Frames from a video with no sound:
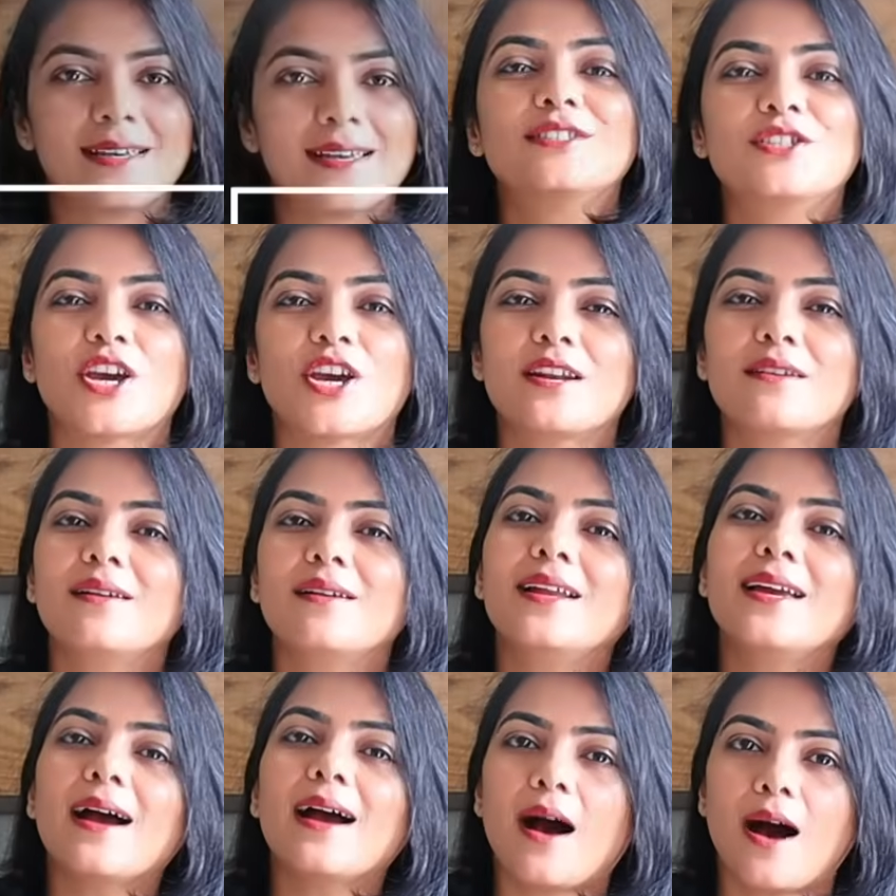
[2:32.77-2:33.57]

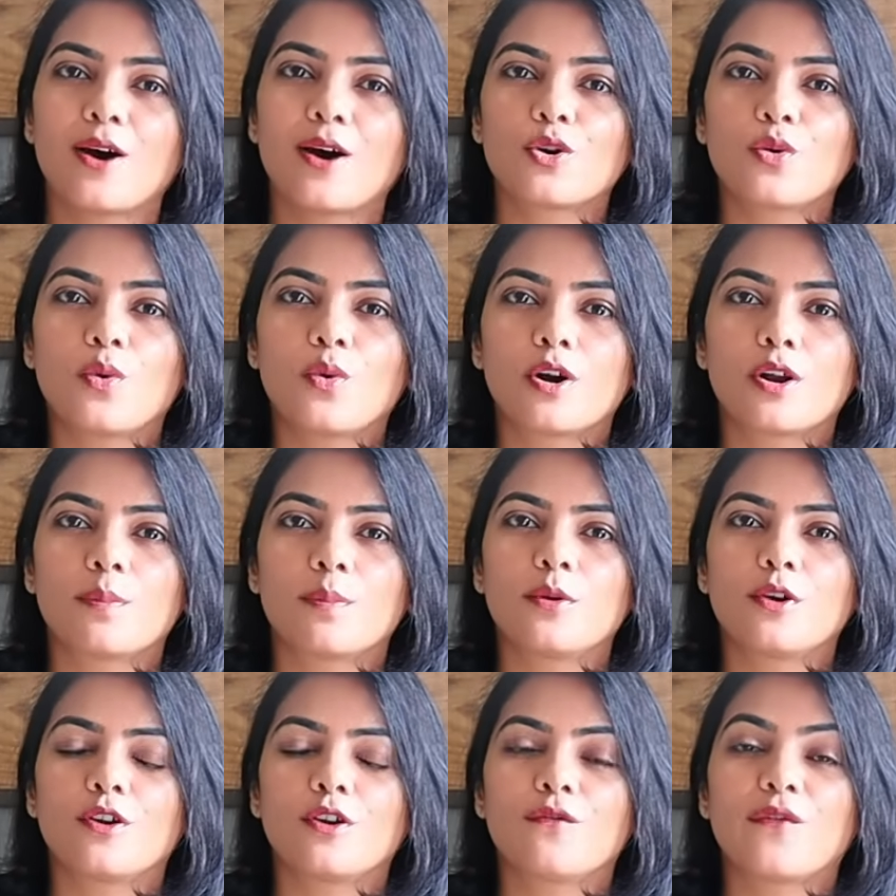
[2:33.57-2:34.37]
Generally, RO water
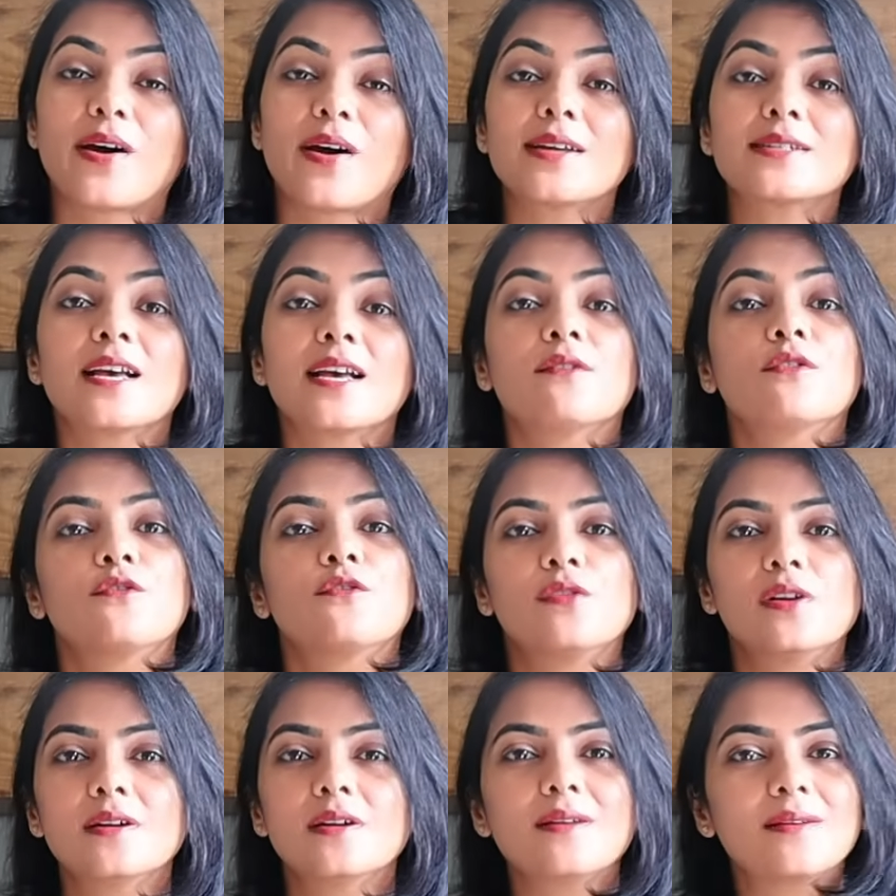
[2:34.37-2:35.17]
purifiers have a
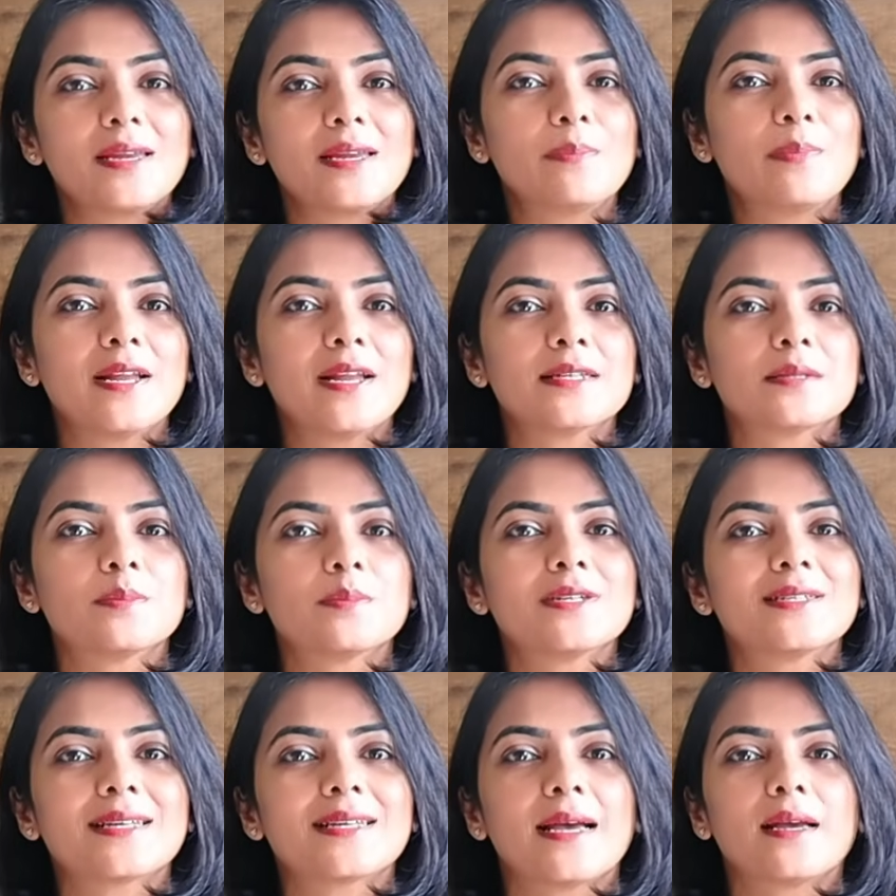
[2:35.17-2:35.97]
filter
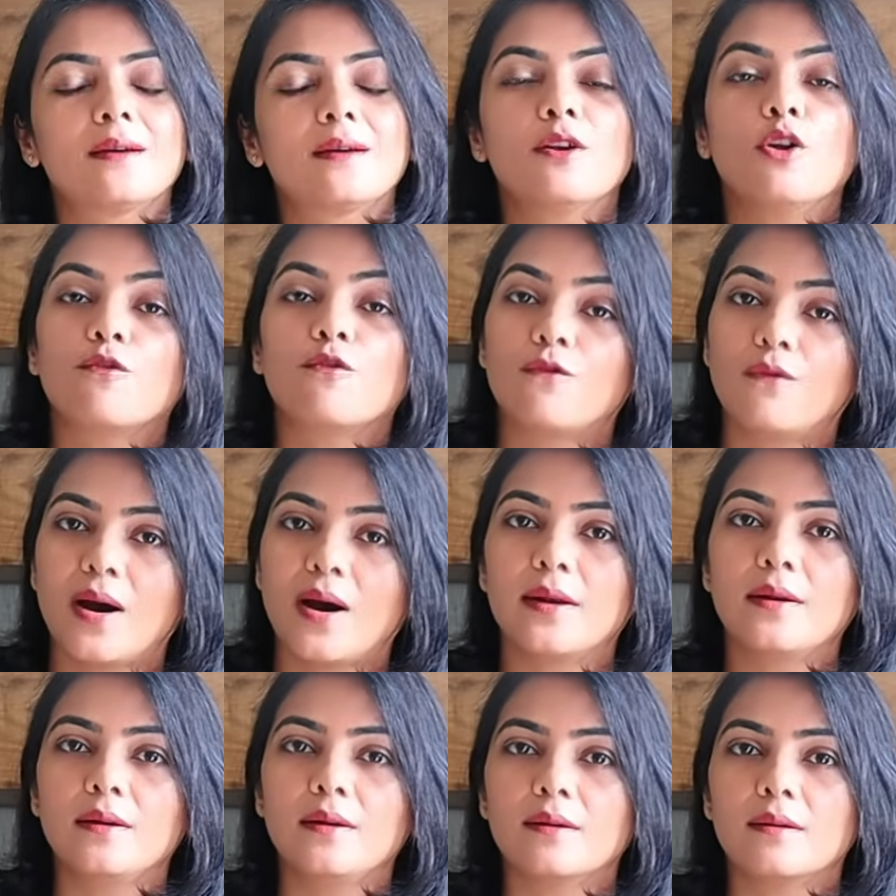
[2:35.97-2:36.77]
replacement cycle of
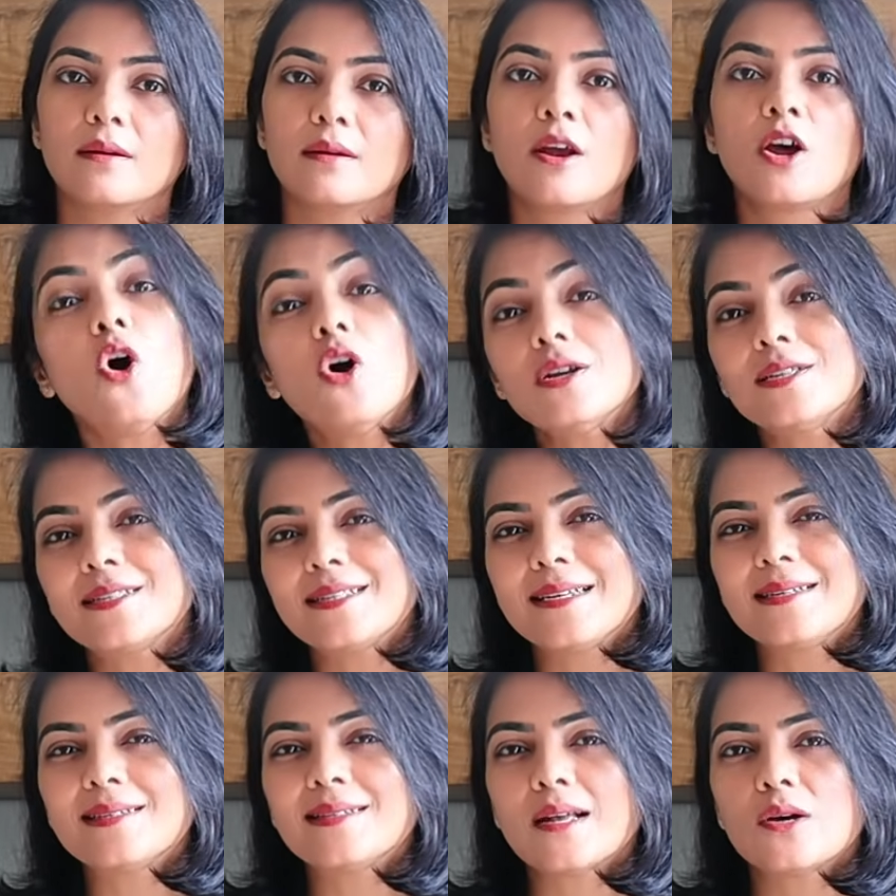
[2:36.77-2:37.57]
1 year or
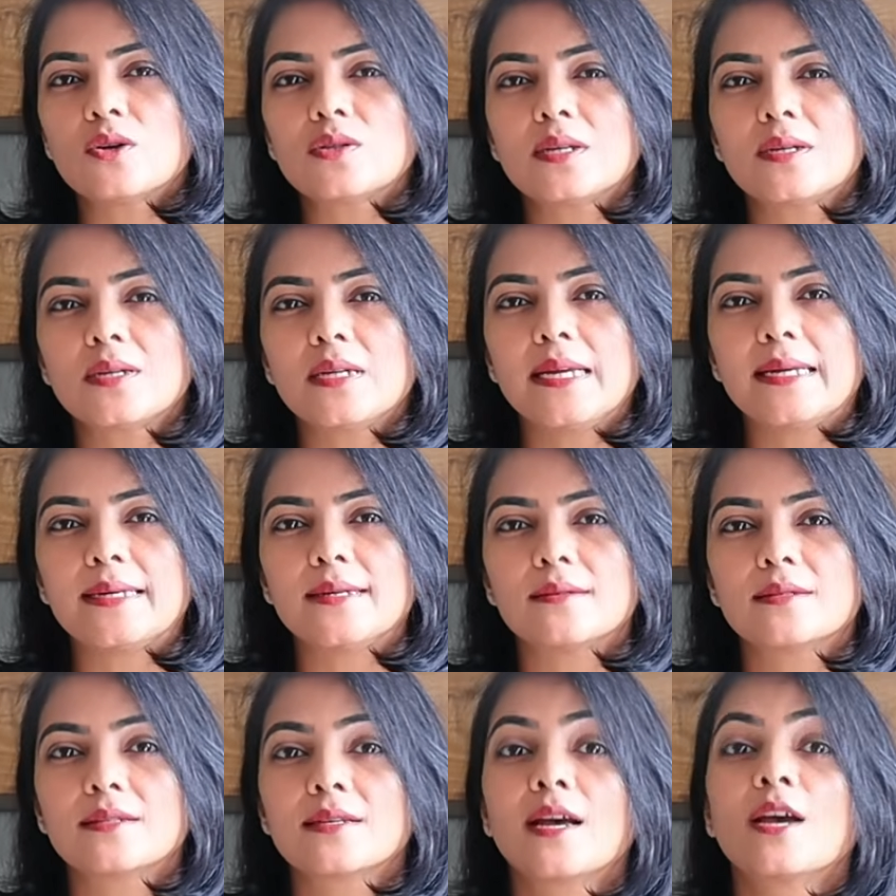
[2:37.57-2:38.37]
6,000
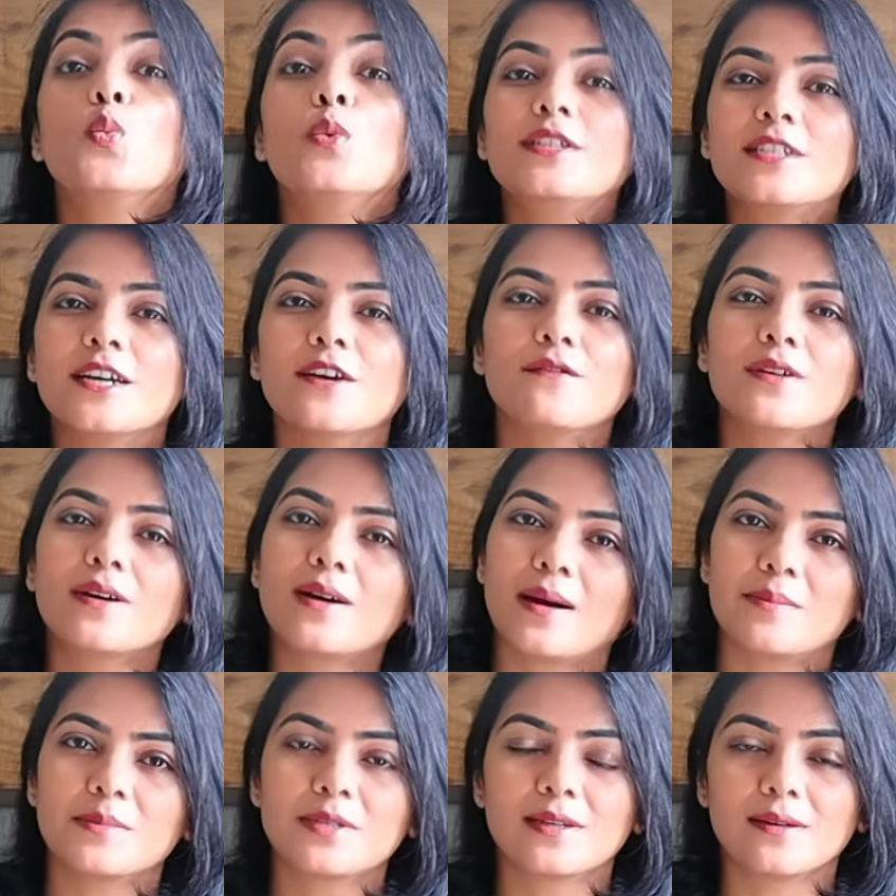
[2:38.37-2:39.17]
liters, whichever
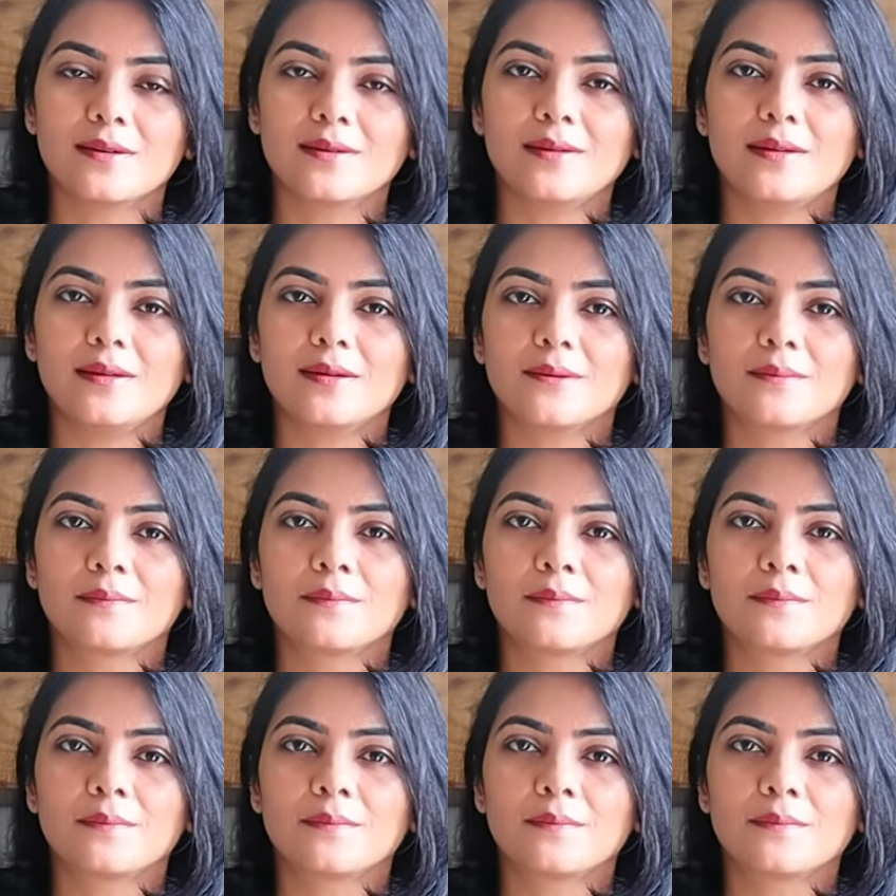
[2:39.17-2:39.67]
comes earlier.